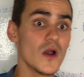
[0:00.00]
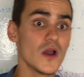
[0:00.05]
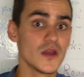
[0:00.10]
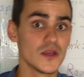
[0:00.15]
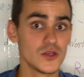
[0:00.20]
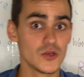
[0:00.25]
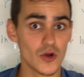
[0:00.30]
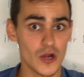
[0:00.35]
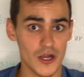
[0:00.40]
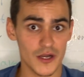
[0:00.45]

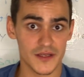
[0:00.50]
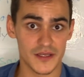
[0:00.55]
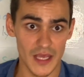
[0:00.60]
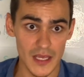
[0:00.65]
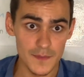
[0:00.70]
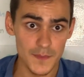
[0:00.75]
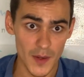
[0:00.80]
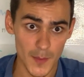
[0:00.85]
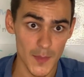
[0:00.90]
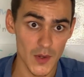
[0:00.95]
you are
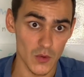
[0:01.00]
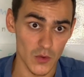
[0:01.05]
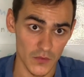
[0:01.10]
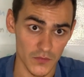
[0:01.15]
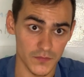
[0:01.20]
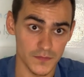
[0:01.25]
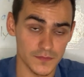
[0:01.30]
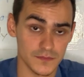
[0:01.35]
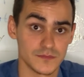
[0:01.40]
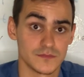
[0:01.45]
capable of
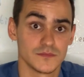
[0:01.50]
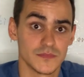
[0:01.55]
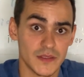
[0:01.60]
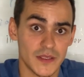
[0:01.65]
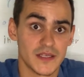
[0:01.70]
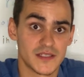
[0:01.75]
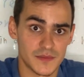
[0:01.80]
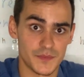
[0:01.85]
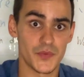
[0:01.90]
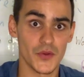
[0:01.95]

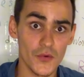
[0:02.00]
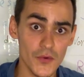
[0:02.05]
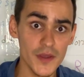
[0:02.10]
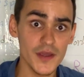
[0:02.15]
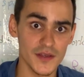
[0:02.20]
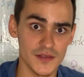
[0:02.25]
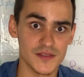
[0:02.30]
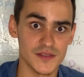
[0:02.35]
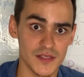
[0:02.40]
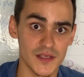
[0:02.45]

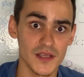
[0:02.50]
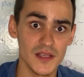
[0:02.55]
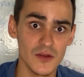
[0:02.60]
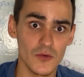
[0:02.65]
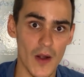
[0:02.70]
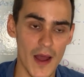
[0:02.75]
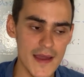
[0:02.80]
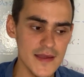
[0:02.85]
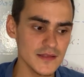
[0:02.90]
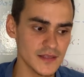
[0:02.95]
experiencing,
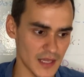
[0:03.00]
right?